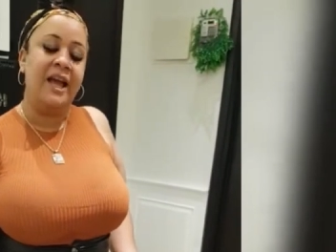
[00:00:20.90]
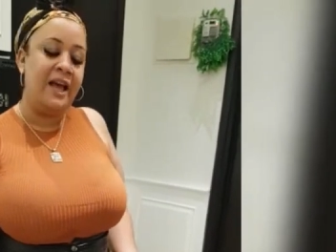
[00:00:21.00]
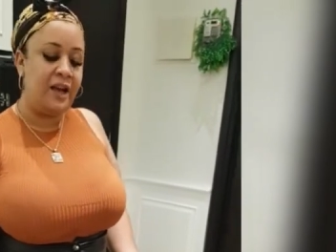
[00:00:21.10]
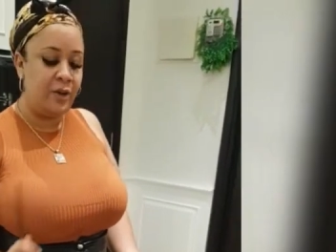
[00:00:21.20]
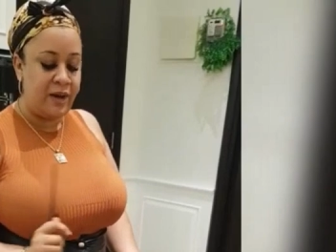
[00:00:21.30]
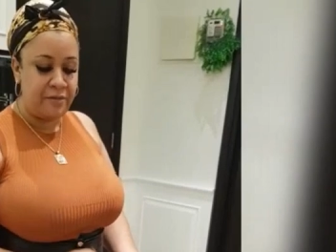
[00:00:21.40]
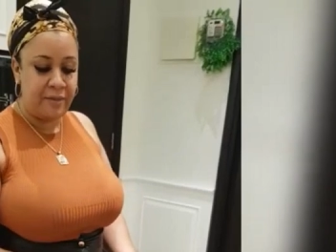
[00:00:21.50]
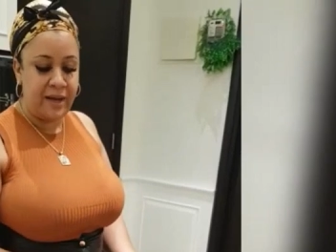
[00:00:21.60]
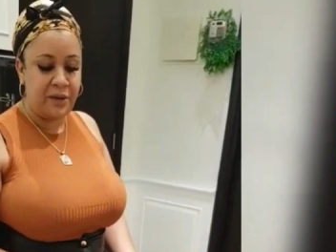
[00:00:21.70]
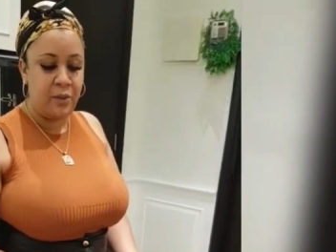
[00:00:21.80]
Hello,
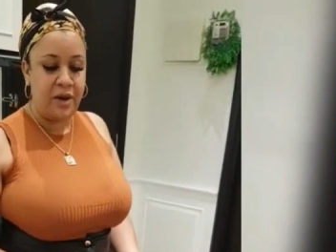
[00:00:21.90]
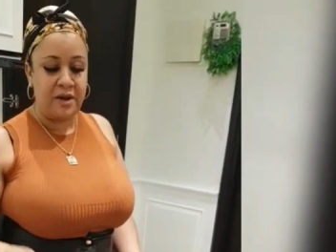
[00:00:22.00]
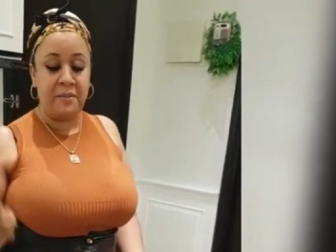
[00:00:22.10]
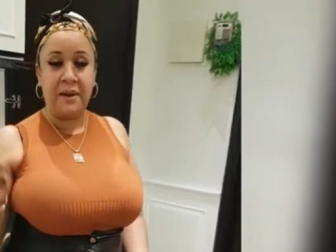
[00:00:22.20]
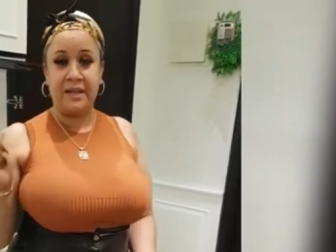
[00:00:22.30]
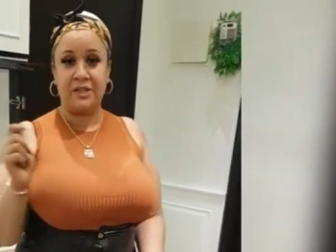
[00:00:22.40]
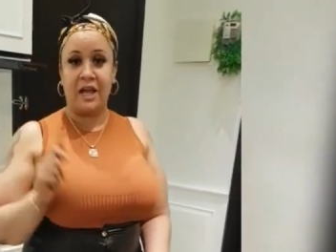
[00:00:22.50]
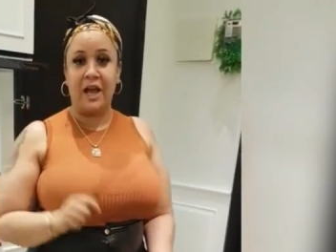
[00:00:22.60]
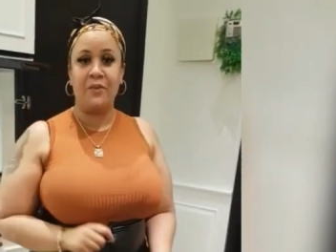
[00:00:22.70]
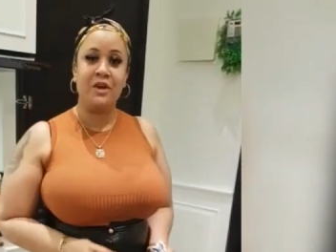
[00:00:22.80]
everybody, welcome back to
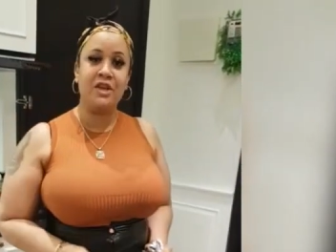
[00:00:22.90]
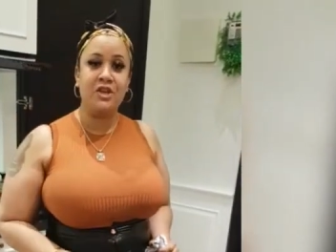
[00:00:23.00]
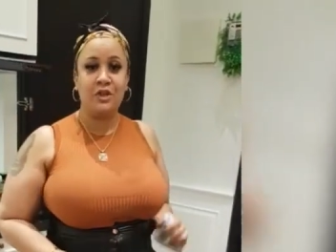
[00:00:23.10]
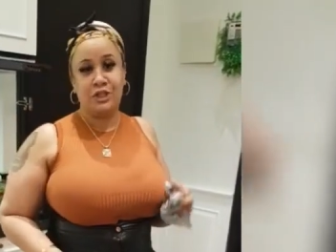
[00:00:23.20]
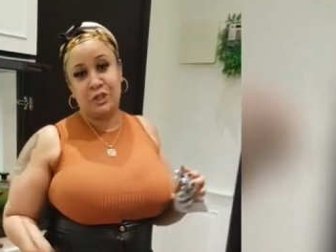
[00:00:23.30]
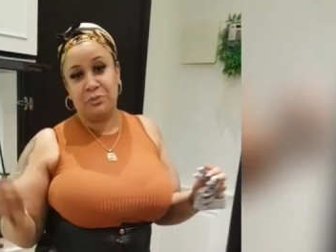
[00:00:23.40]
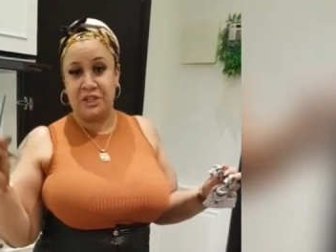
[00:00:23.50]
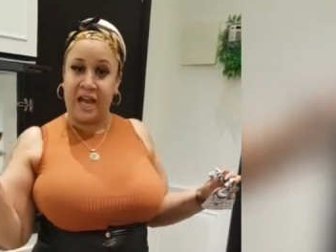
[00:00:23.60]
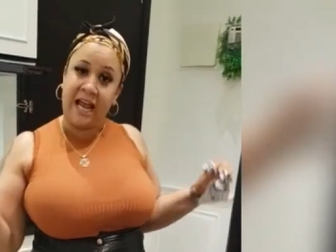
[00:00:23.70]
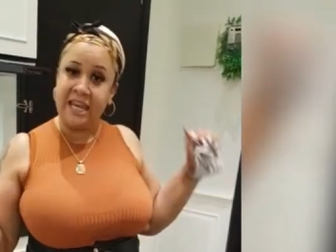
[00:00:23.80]
our YouTube
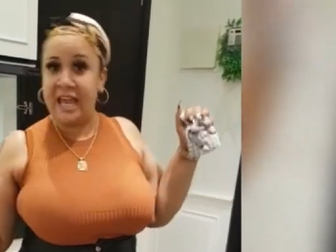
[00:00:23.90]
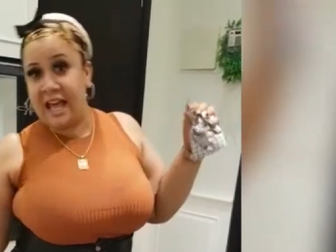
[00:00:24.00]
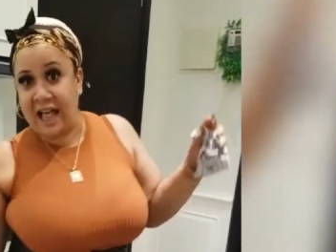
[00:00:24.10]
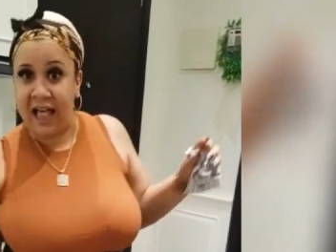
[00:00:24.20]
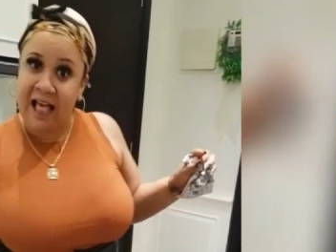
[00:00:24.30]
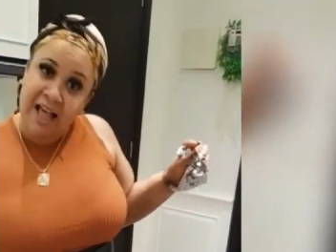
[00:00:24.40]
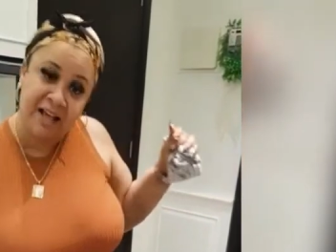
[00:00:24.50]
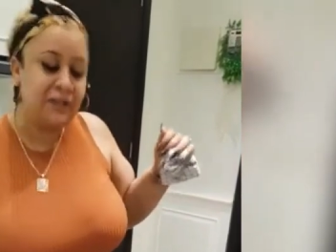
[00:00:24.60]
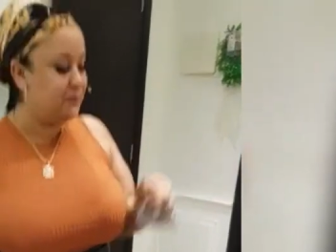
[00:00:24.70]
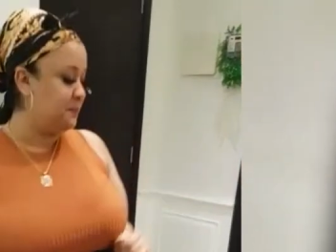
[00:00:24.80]

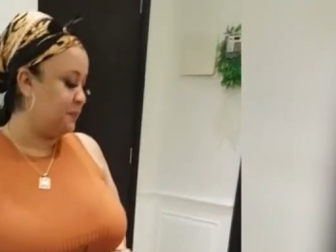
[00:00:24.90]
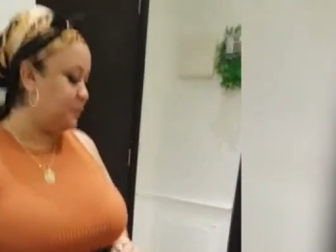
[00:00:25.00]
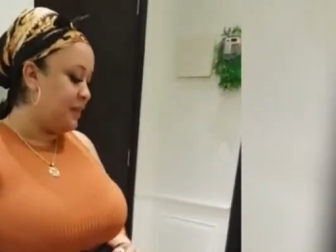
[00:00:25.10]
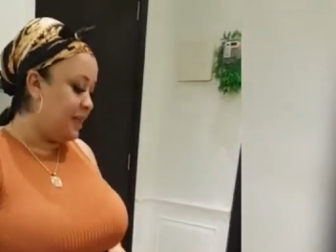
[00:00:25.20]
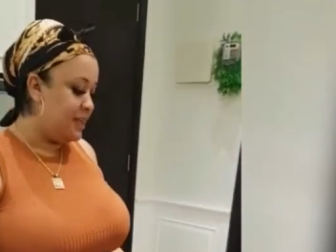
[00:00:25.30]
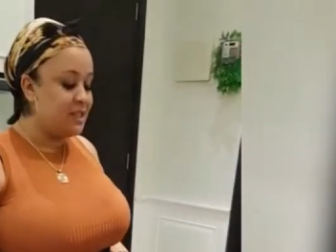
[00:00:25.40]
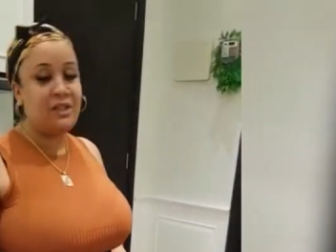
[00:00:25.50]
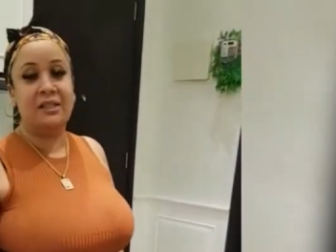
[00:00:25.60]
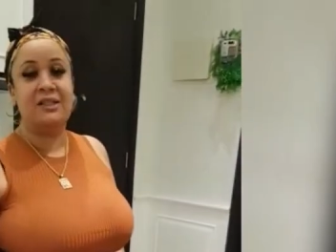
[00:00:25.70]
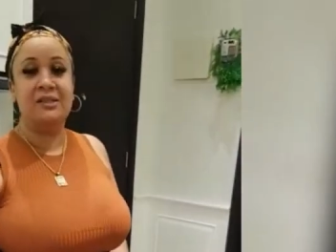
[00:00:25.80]
channel.
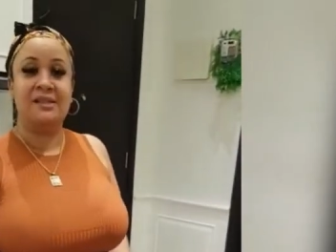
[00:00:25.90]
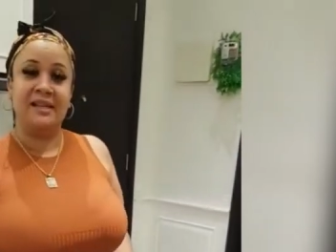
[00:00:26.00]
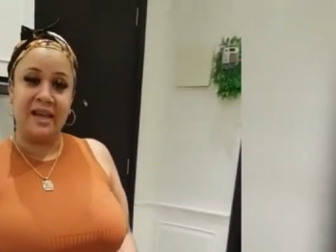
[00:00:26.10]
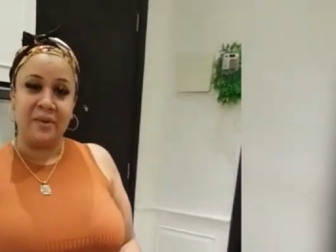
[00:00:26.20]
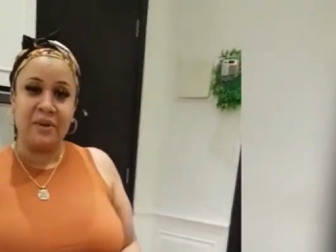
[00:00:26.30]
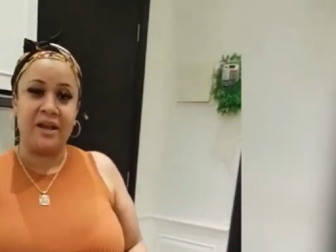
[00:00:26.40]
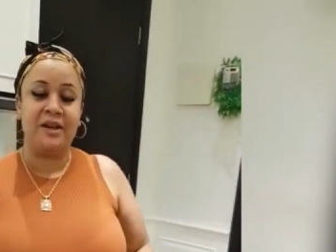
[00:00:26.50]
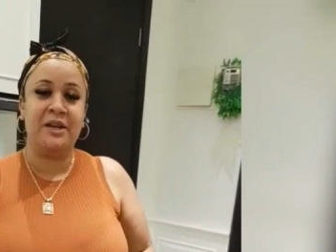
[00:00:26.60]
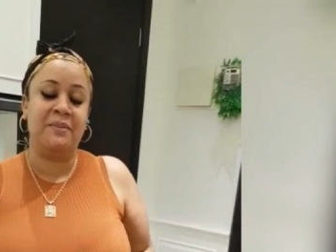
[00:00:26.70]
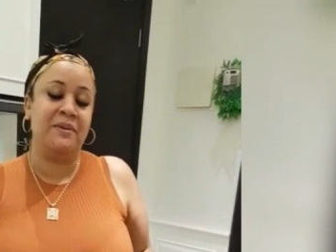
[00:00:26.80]
So, today we are
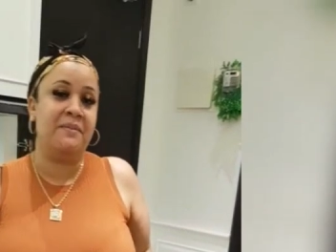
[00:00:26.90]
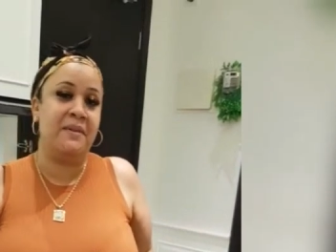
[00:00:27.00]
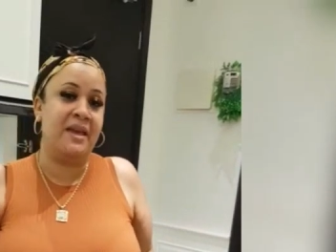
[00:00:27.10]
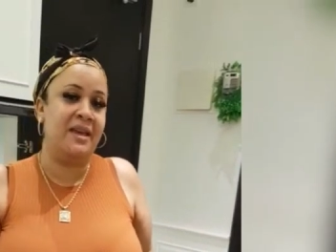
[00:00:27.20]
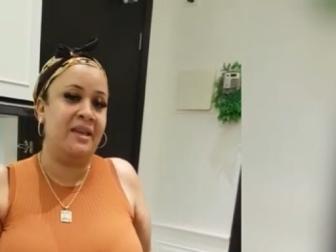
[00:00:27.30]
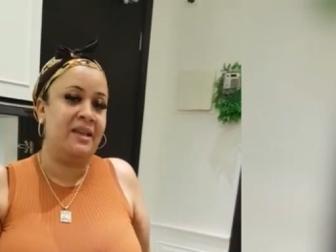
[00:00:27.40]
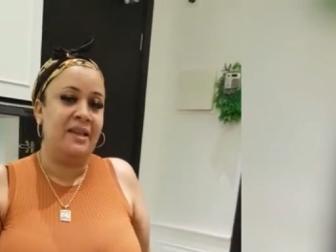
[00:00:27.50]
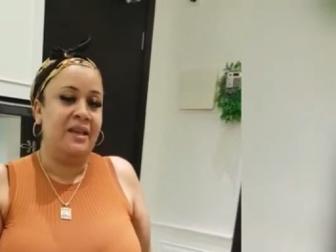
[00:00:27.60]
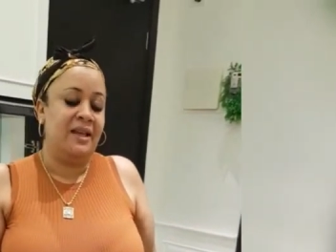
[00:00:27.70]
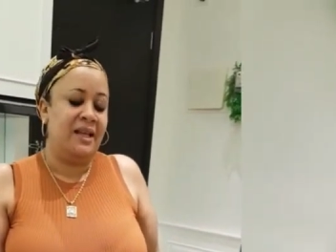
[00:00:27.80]
gonna be making
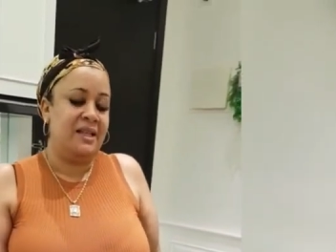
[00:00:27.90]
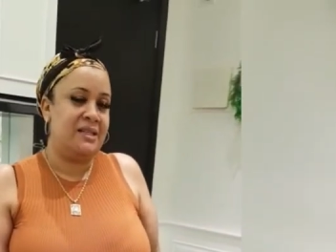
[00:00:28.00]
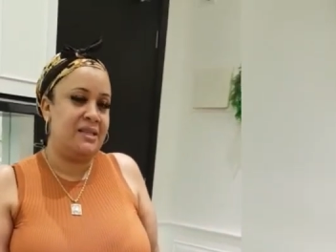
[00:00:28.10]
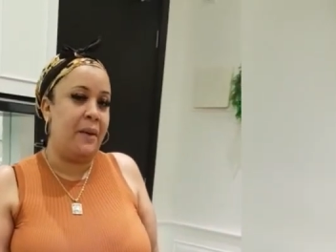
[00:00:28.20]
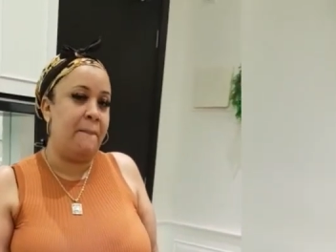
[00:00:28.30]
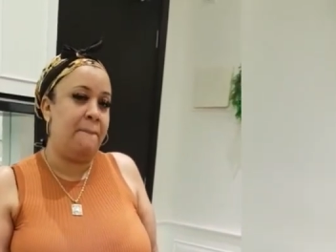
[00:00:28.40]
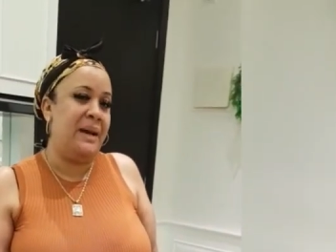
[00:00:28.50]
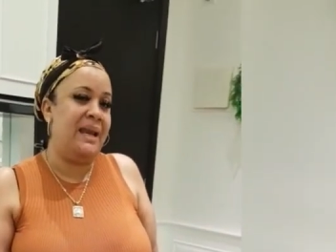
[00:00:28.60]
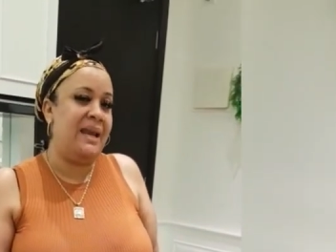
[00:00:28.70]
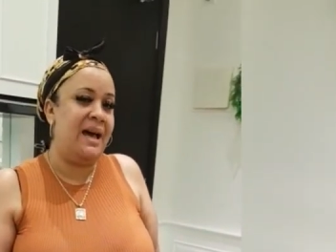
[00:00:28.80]
some
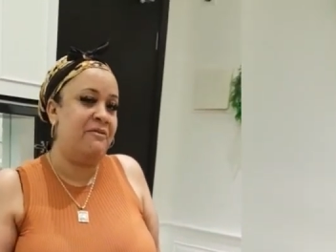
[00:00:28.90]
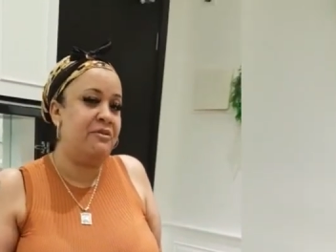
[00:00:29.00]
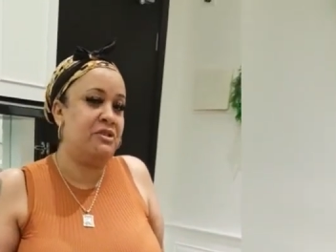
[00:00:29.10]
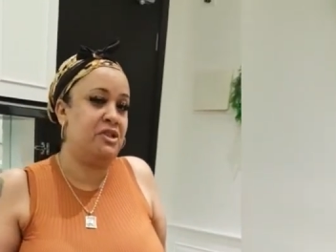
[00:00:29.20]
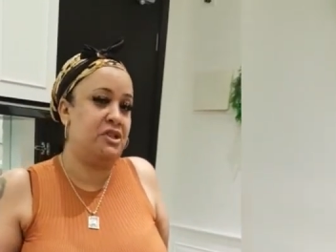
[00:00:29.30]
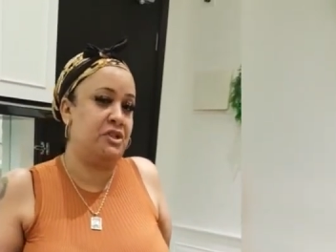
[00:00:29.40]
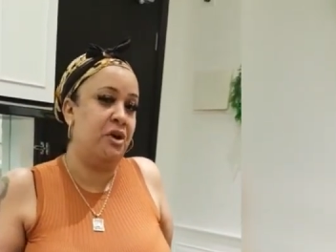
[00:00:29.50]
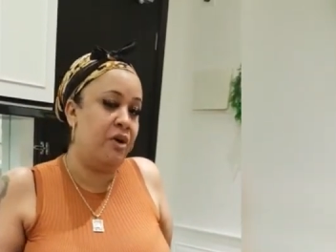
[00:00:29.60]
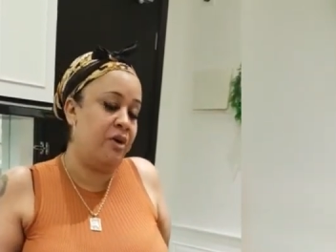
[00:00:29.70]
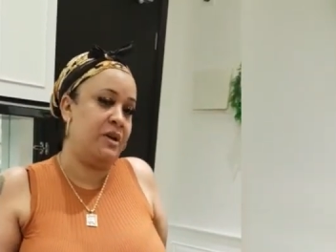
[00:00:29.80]
palava
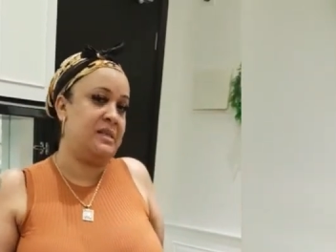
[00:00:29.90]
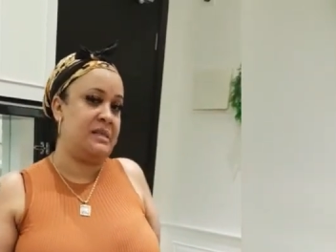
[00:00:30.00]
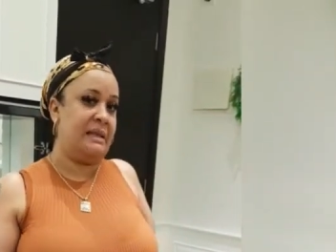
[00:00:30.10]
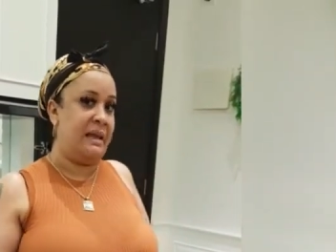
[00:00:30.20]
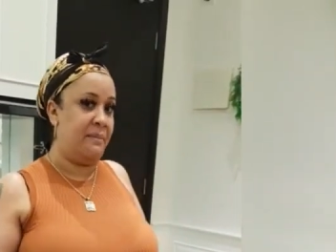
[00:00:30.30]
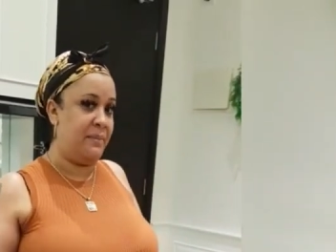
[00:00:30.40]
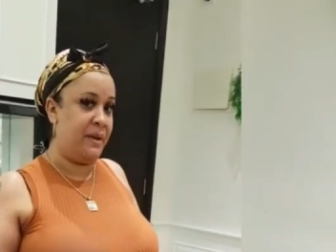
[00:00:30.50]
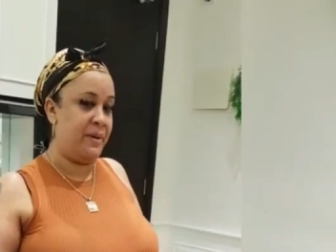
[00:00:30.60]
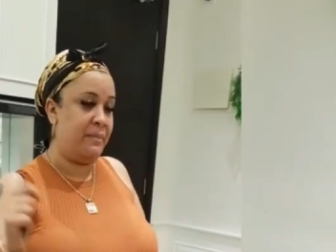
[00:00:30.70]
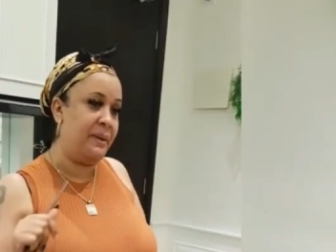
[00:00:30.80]
sauce,
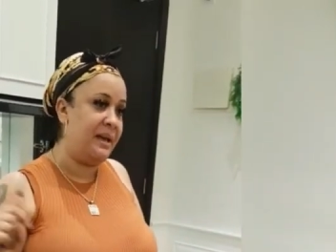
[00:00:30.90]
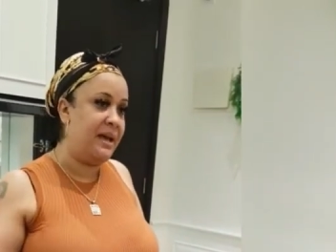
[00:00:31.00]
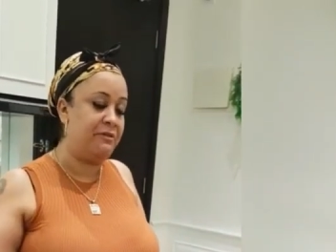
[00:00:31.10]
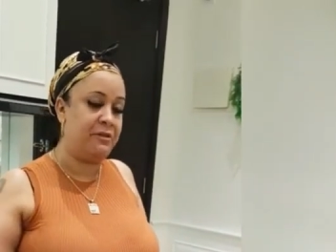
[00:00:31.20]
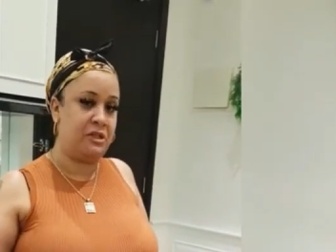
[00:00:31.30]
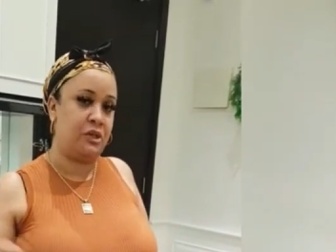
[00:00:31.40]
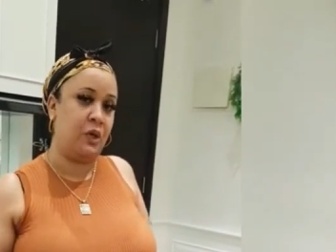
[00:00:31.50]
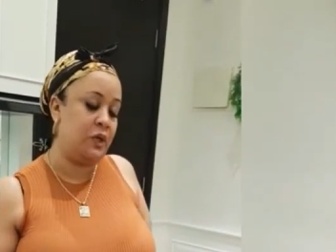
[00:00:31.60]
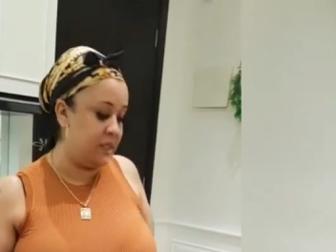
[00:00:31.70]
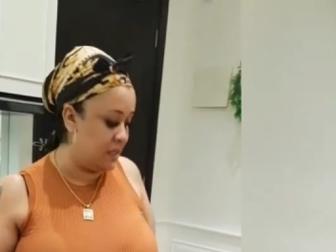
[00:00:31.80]
Liberian palava
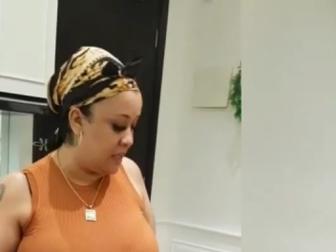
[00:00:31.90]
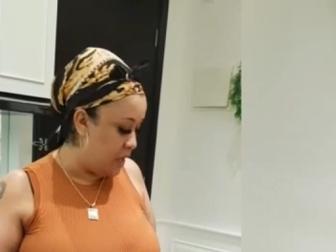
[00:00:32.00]
sauce.